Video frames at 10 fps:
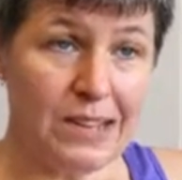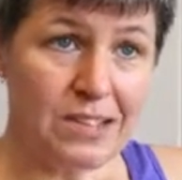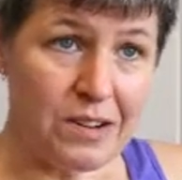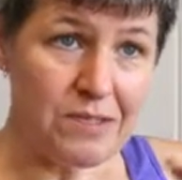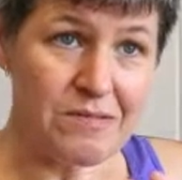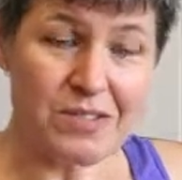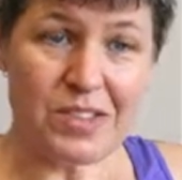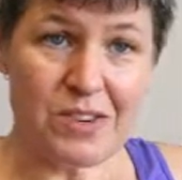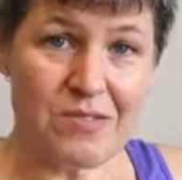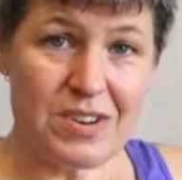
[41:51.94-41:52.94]

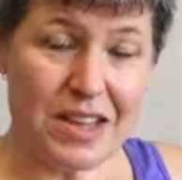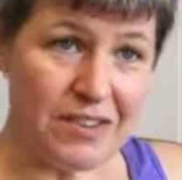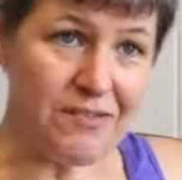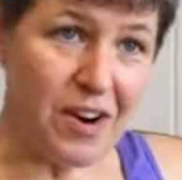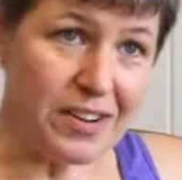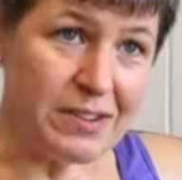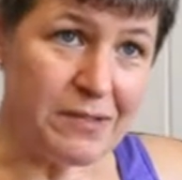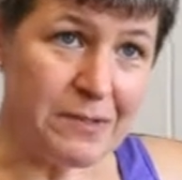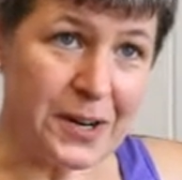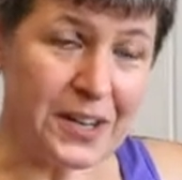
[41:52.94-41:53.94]
So another frog that
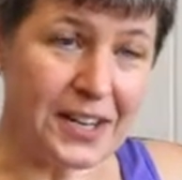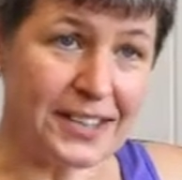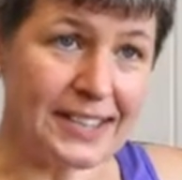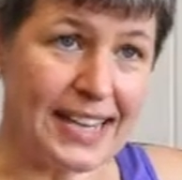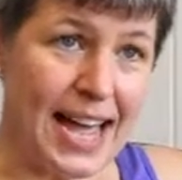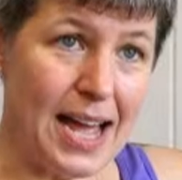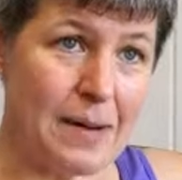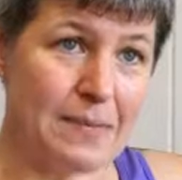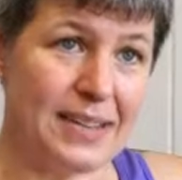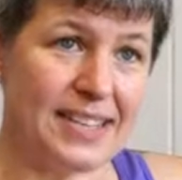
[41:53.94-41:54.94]
we work on in the lab